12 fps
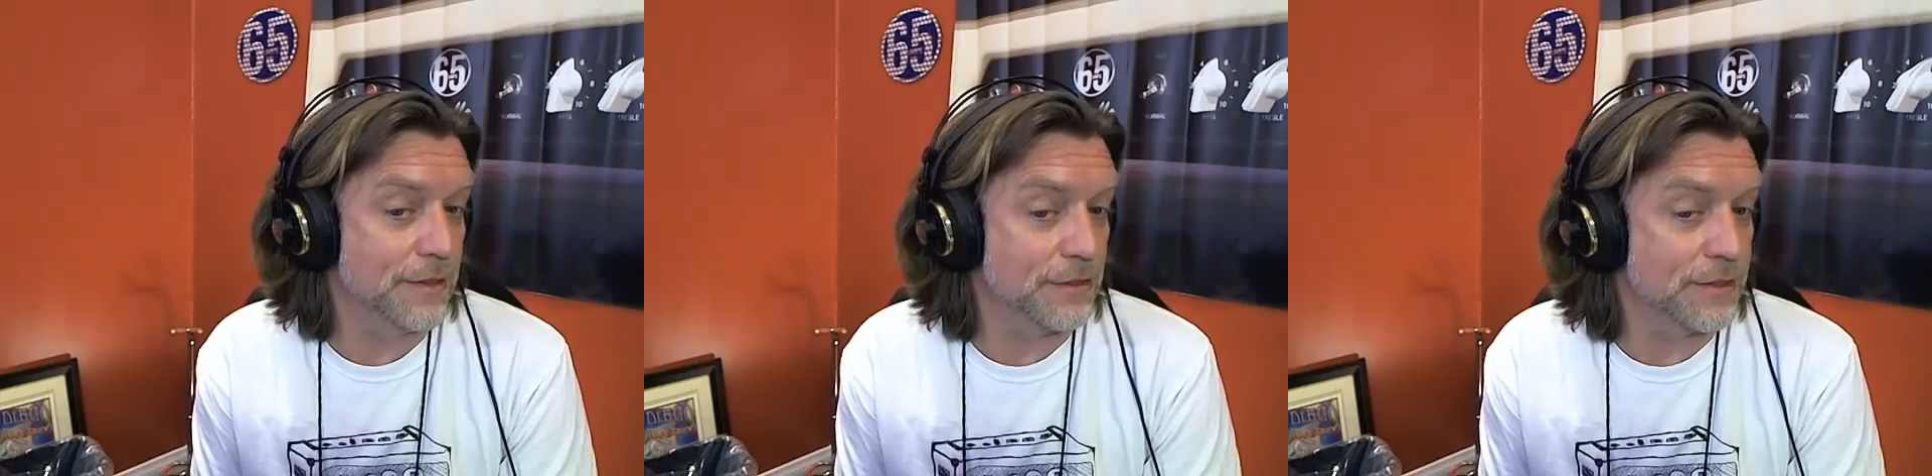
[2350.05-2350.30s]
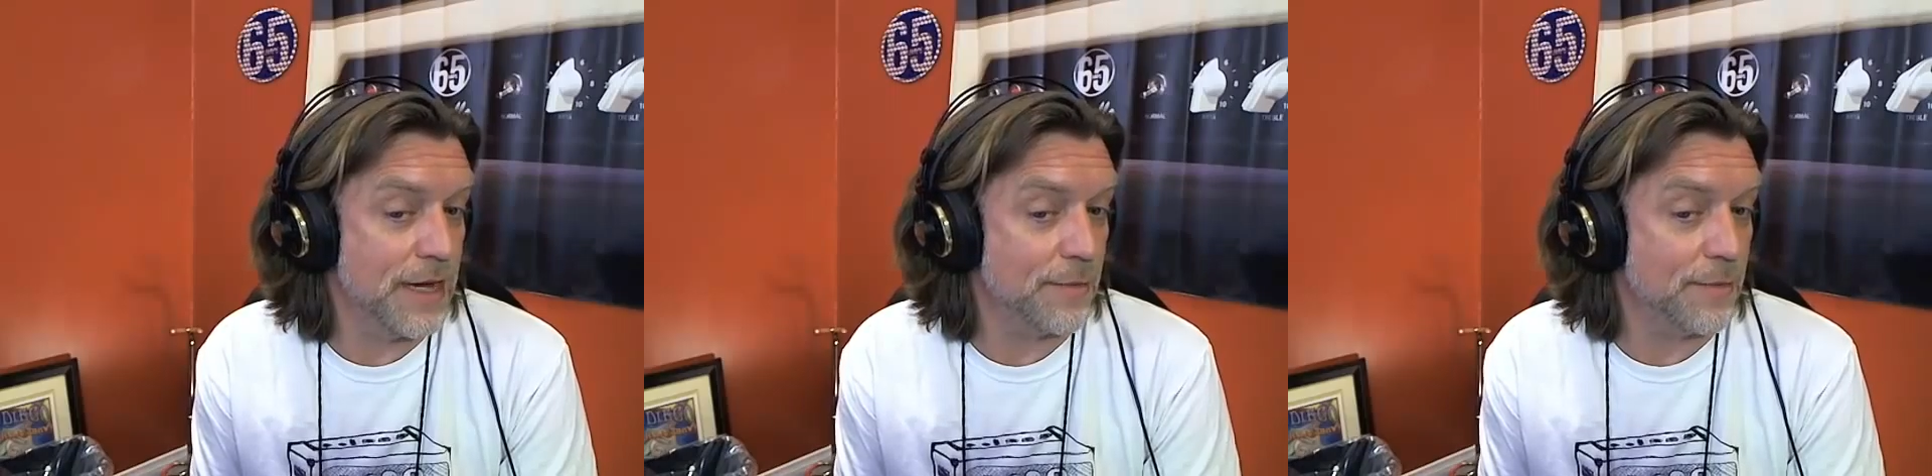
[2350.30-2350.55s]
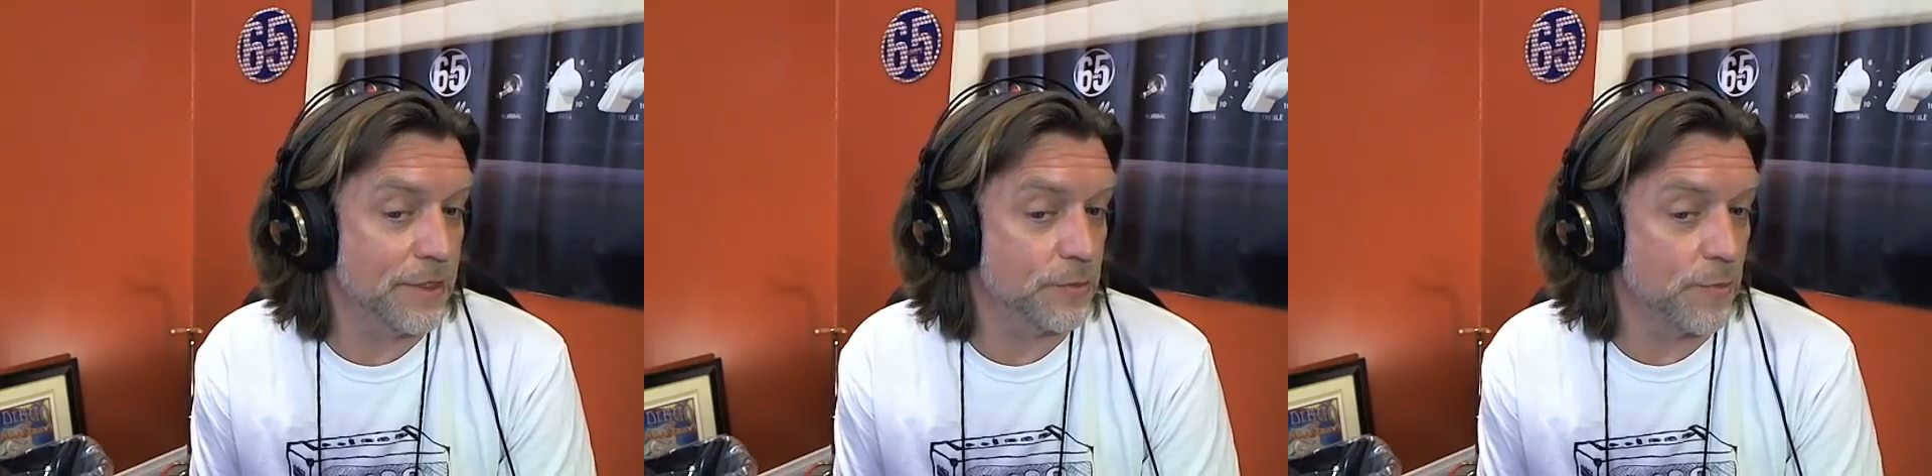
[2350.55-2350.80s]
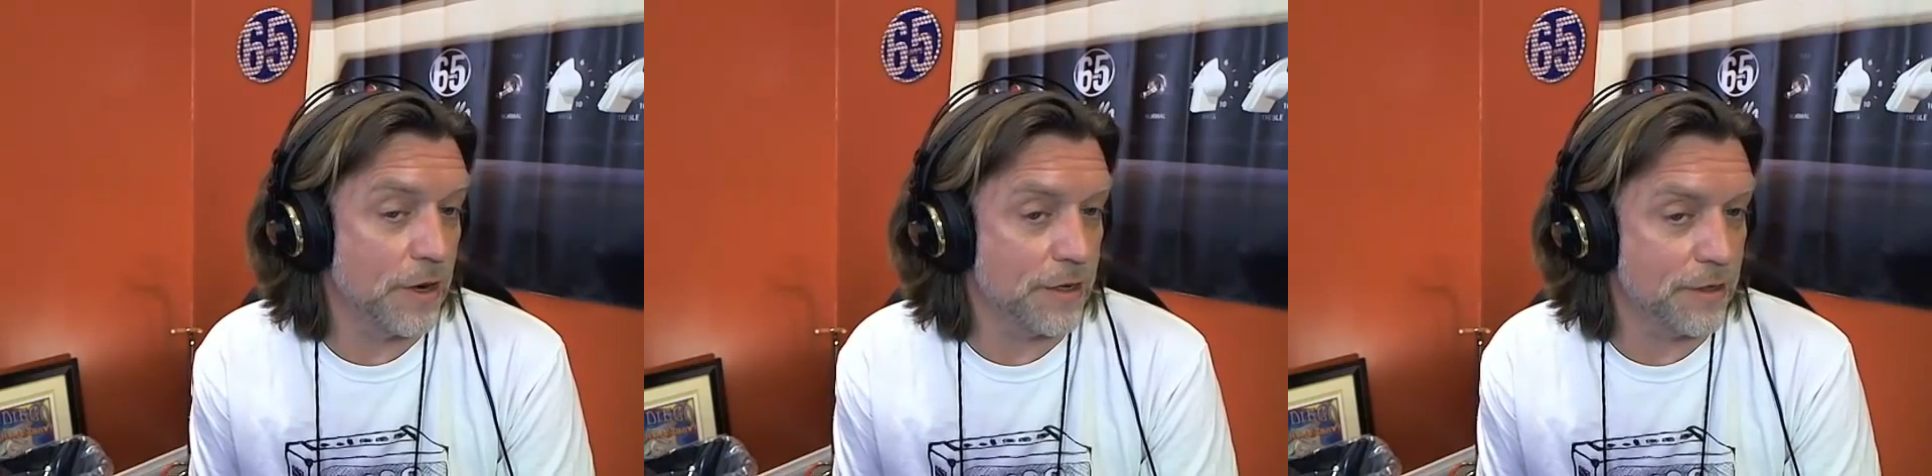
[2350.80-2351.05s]
There's not much
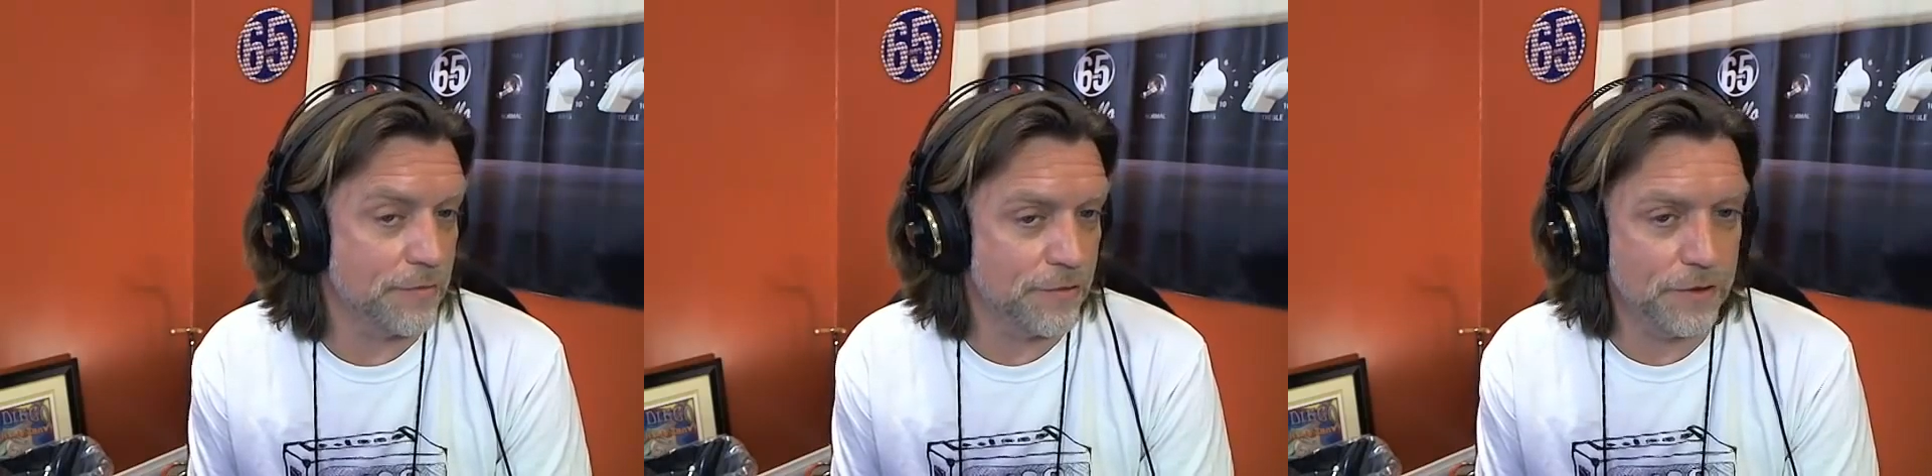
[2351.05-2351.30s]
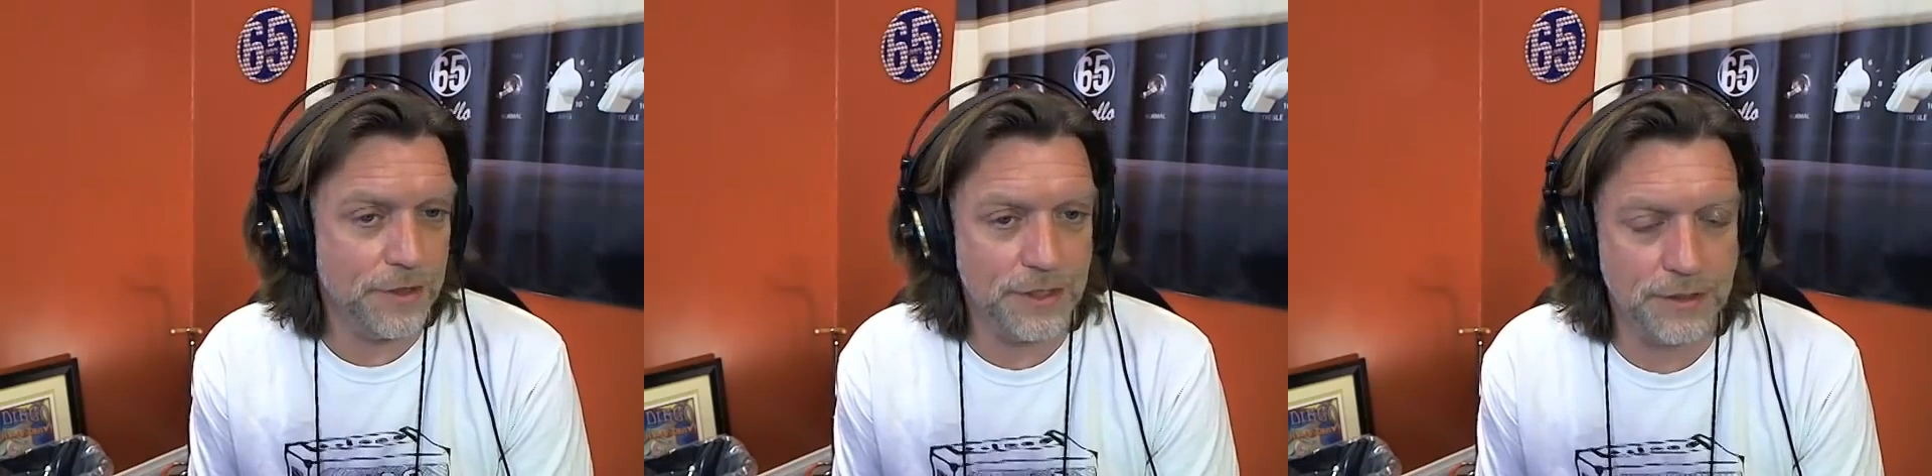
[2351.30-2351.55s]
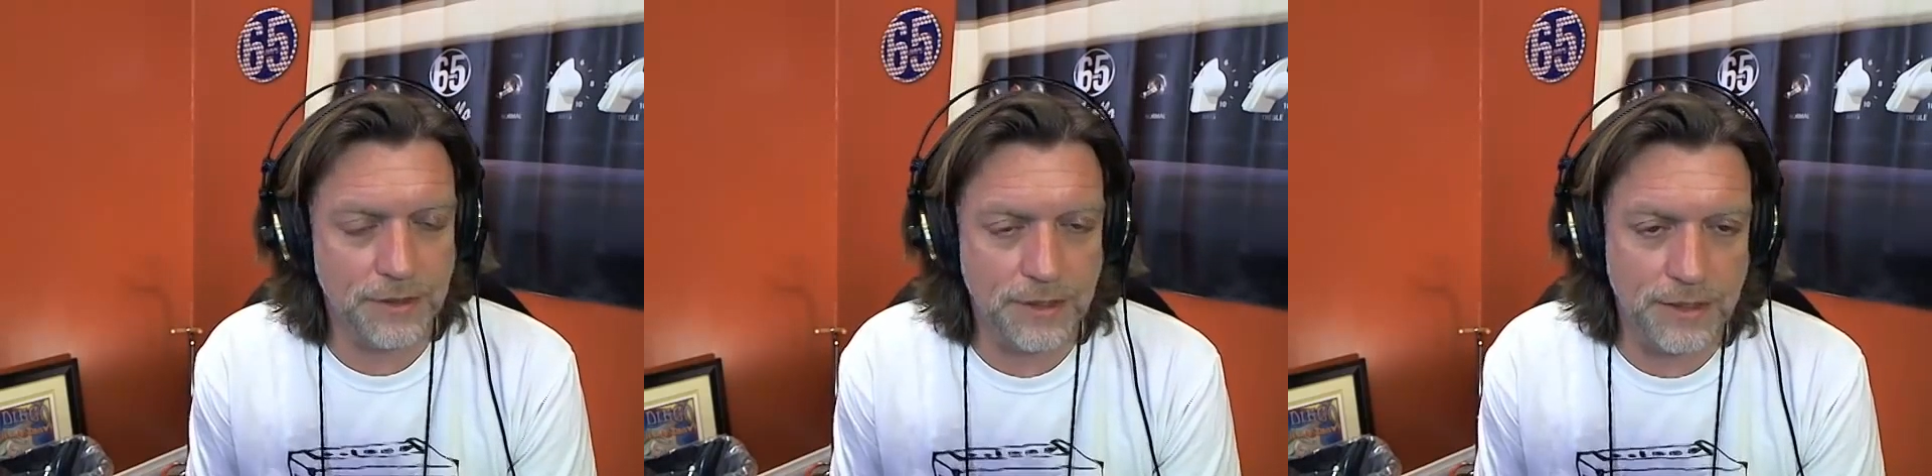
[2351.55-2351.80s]
market for it.